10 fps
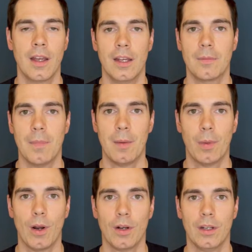It may
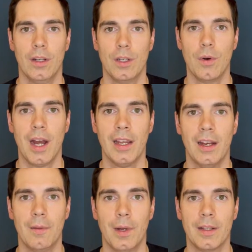block UI
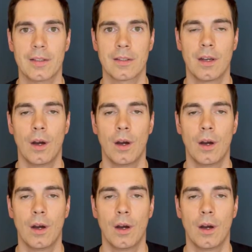elements,